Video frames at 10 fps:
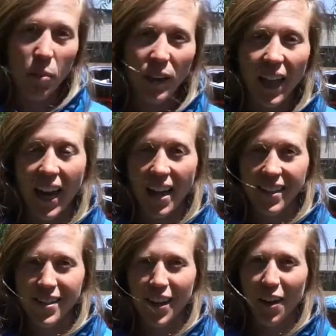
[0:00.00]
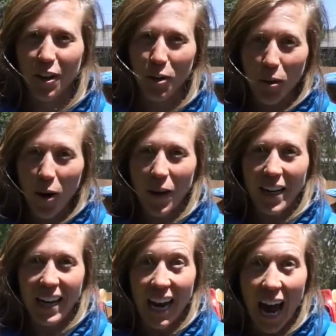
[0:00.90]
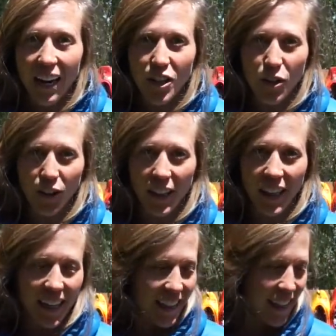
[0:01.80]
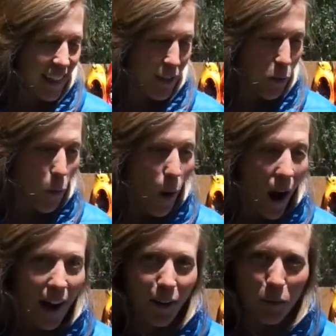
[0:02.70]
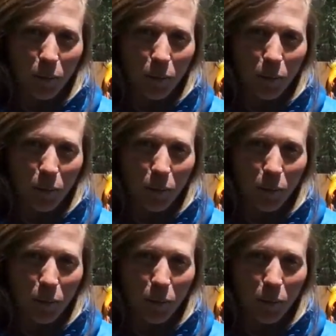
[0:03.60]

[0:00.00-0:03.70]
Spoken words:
plants that are growing naturally in this wild